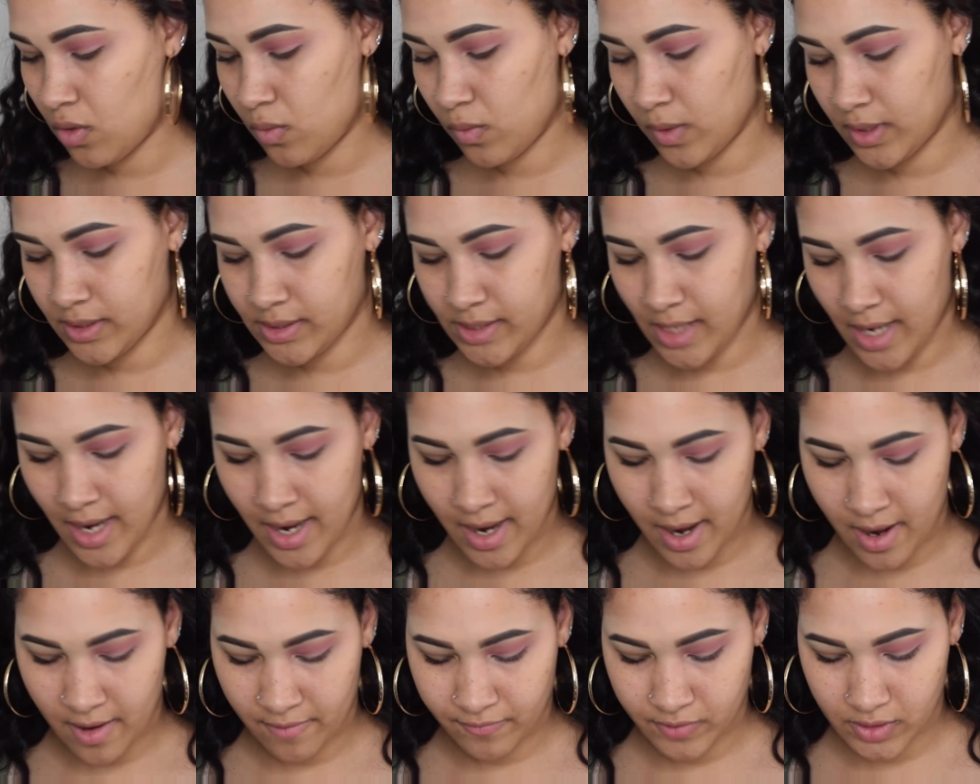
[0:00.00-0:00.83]
once I
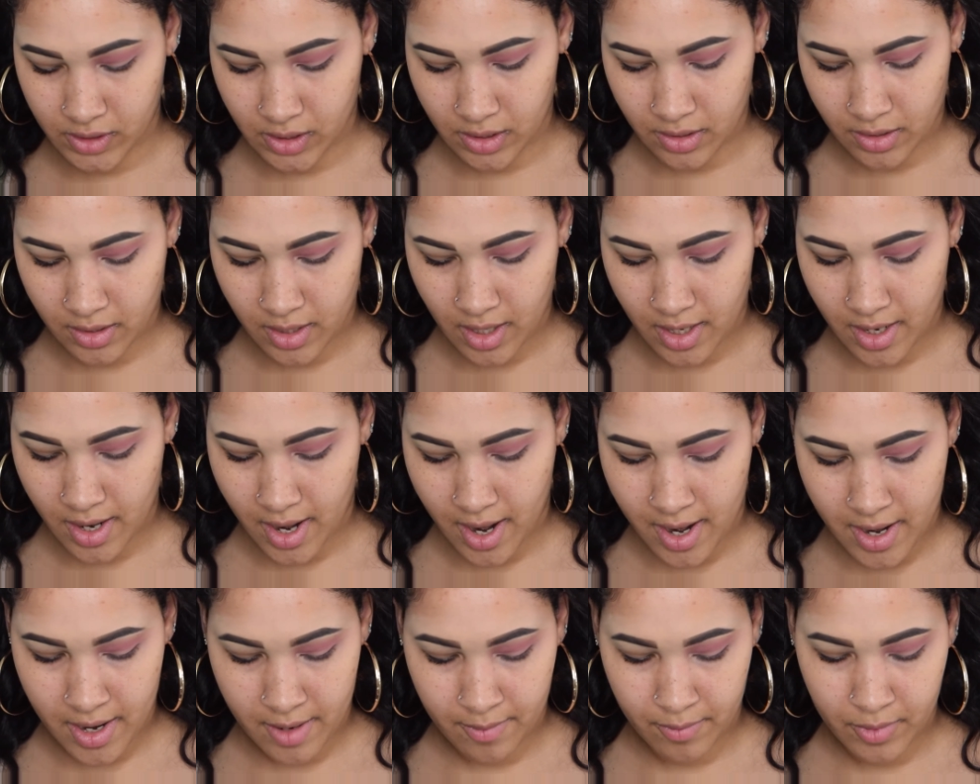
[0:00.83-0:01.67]
have done that,
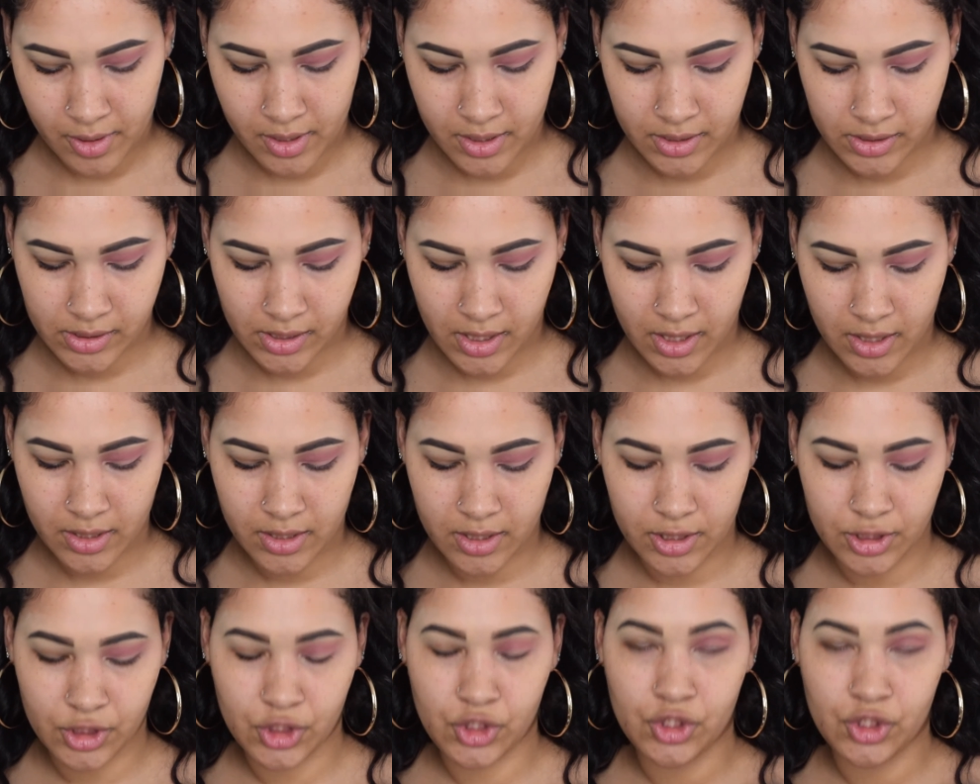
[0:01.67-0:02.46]
I am going to take this